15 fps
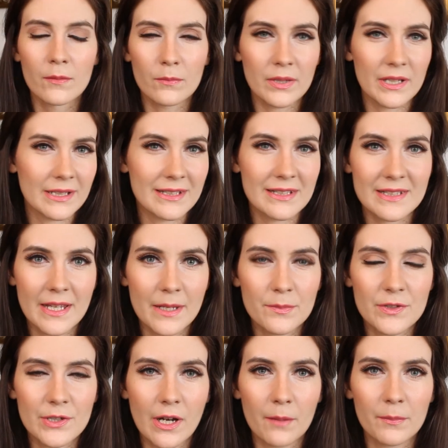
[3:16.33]
But at the same
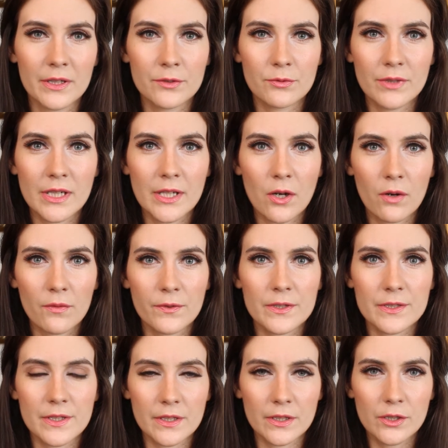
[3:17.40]
time, it really
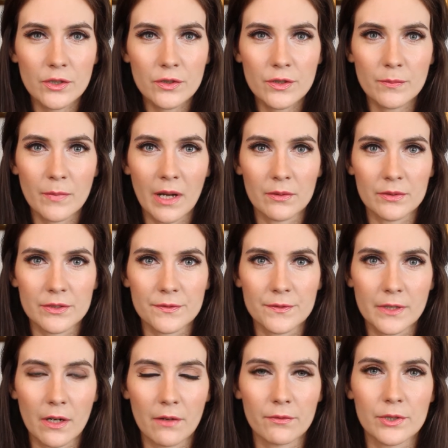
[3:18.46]
offers a good amount of
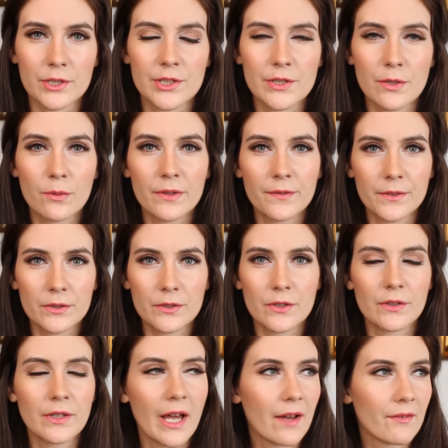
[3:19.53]
coverage. So if you
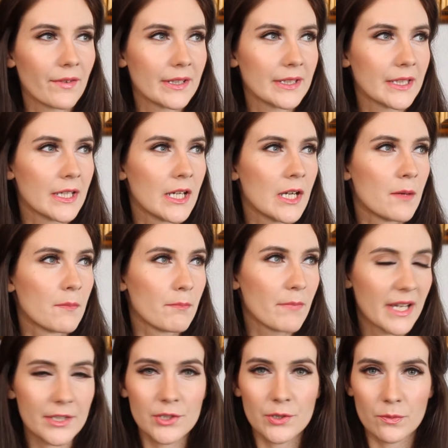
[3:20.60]
don't have any
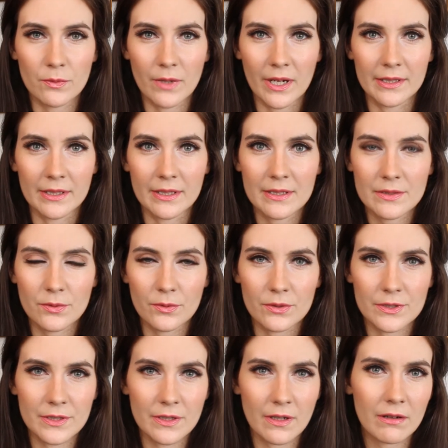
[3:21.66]
major redness or
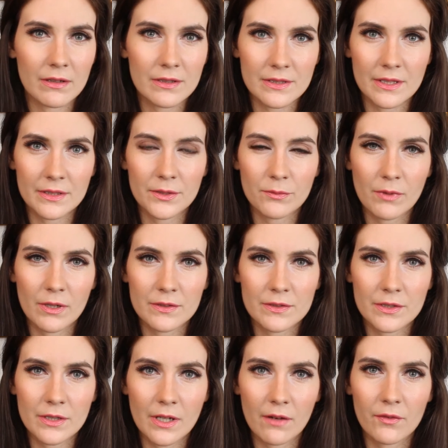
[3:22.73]
scars that you want
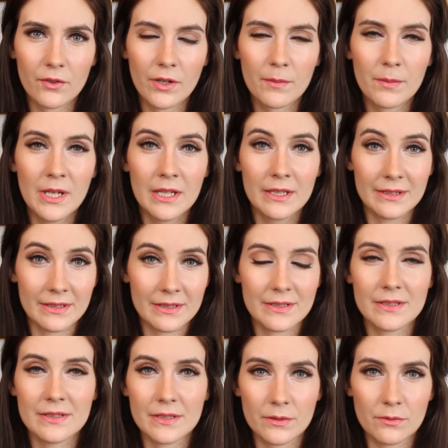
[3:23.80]
to cover up, this
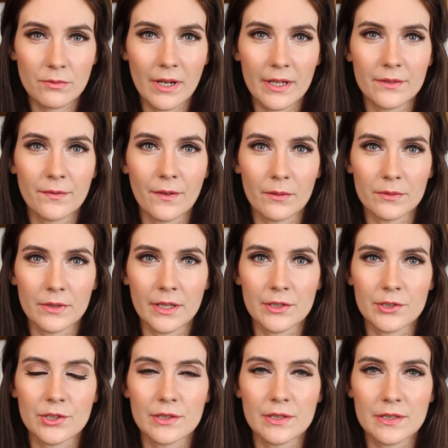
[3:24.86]
is a great
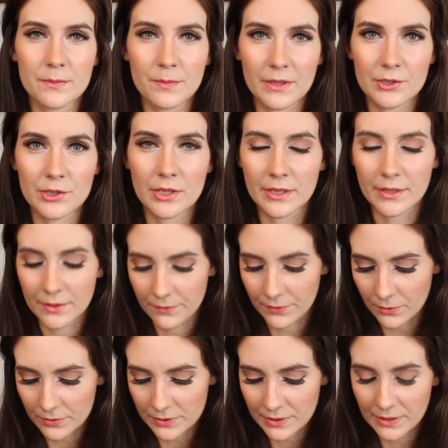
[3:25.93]
foundation, especially if
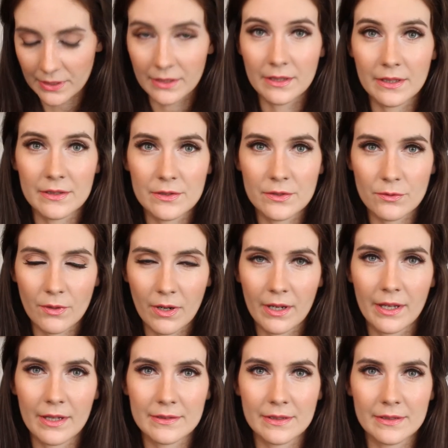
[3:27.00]
your skin is dry,
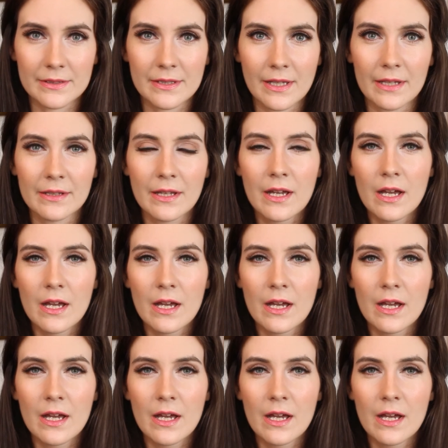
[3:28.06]
as I said.